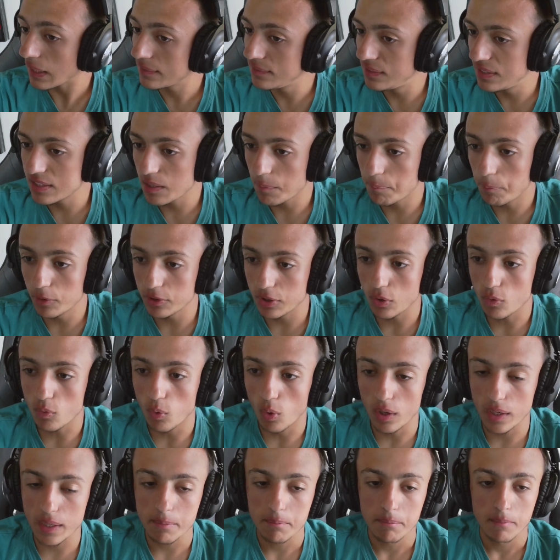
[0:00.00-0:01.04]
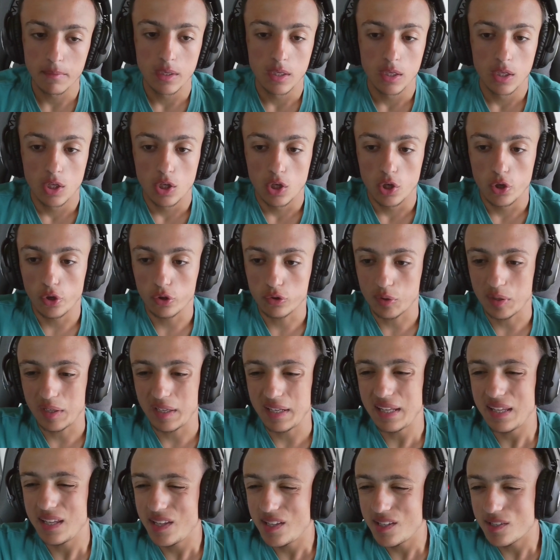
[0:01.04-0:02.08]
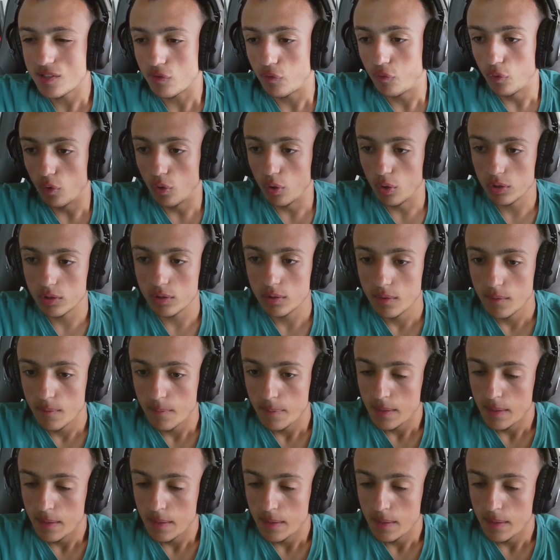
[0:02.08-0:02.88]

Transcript: disappointing quali, not really his fault,